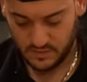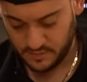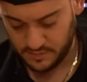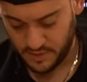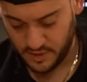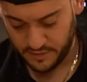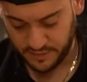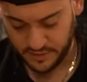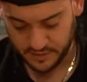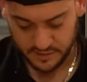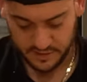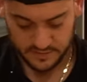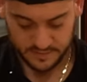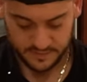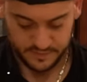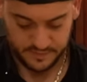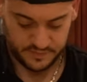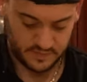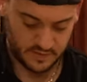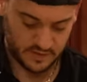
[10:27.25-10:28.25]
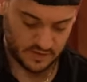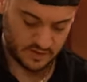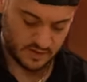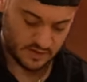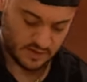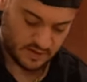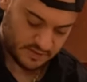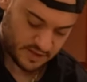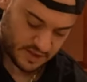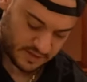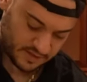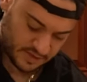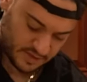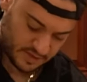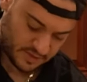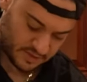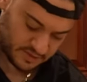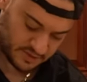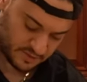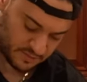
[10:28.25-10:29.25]
Perfect. Take
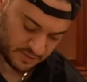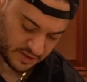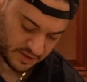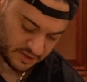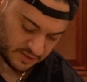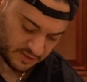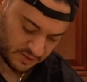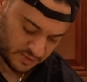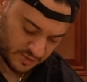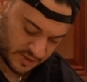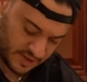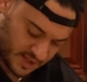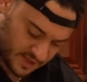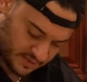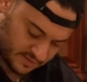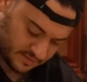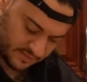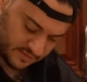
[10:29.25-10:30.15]
those and we're gonna do again